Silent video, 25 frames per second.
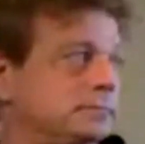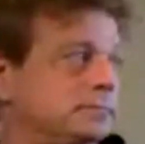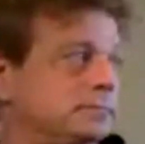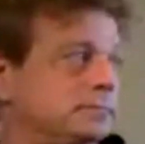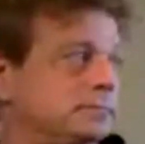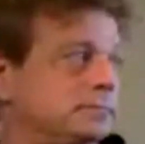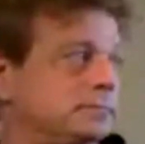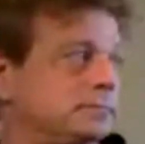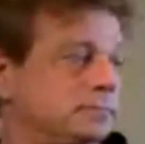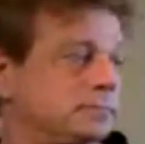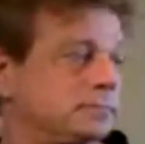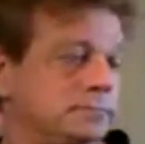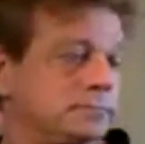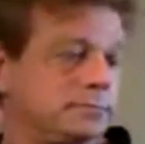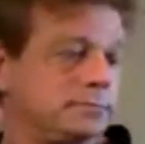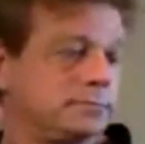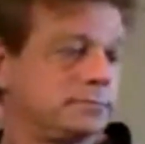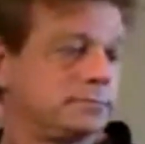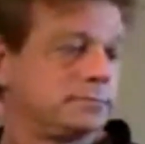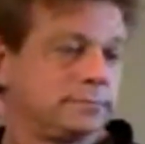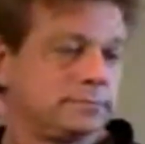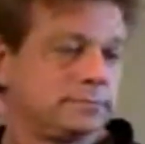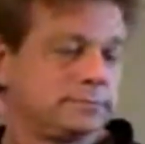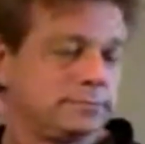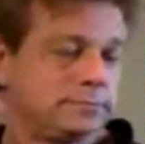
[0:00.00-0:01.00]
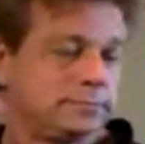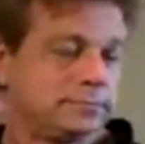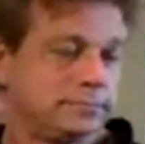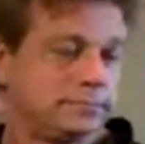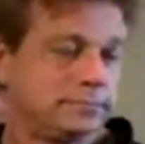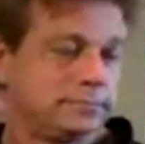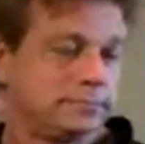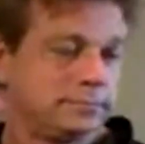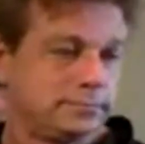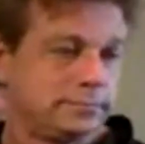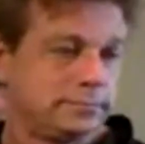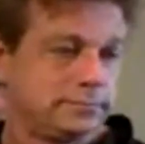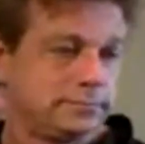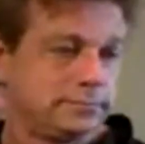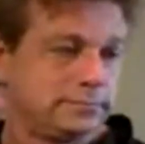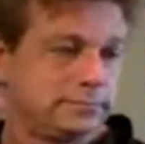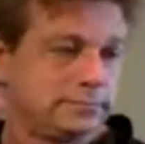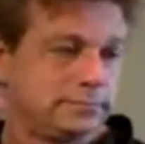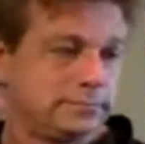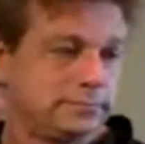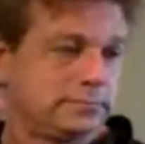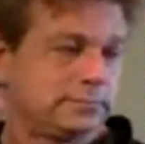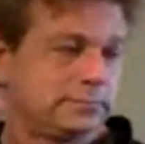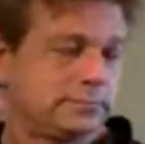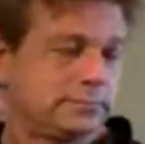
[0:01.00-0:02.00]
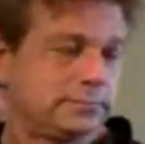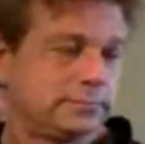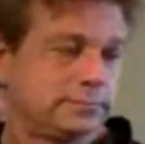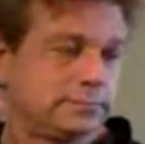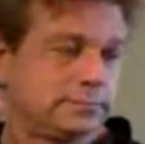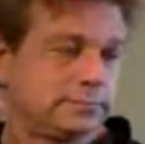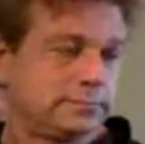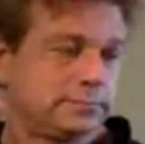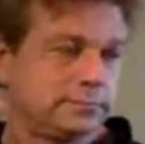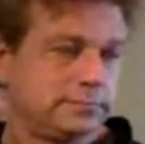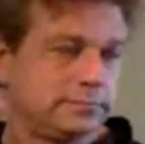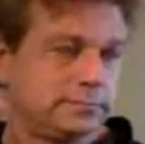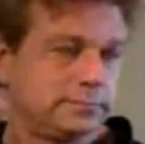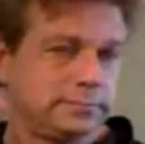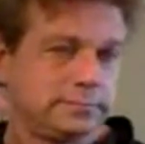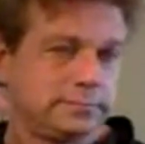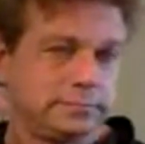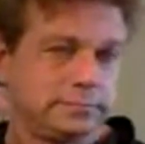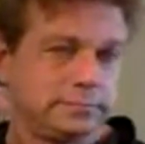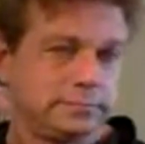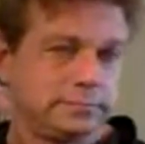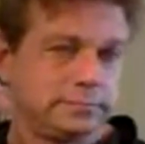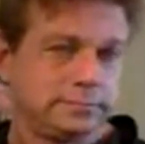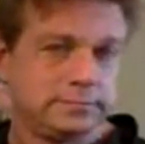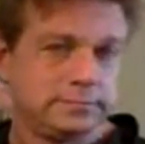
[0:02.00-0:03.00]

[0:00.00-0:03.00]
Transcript: [no speech]